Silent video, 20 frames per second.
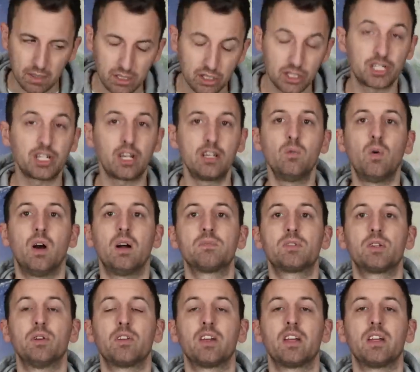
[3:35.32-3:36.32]
But to show you what I'm
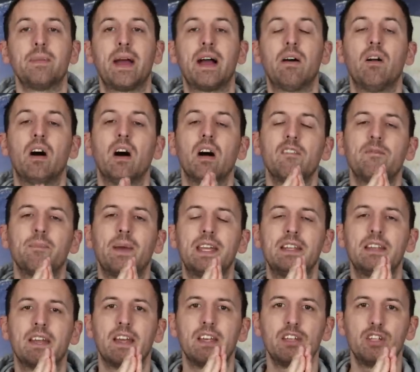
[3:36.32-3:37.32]
talking about, I've
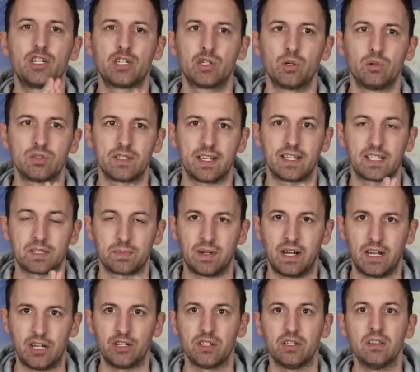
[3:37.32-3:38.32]
made a short
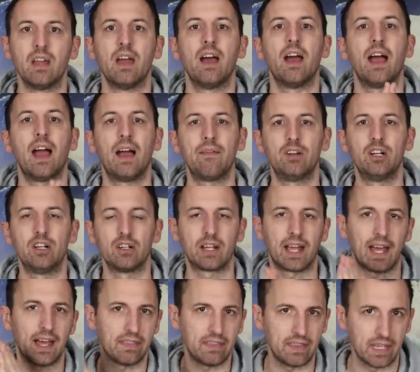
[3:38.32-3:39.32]
explanation. Have a
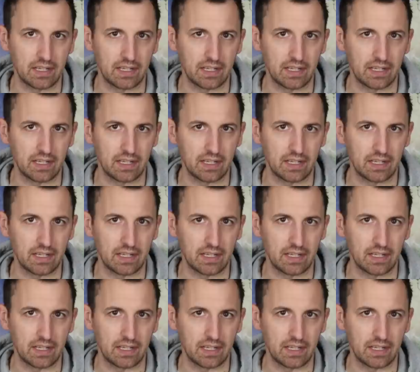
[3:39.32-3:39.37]
look at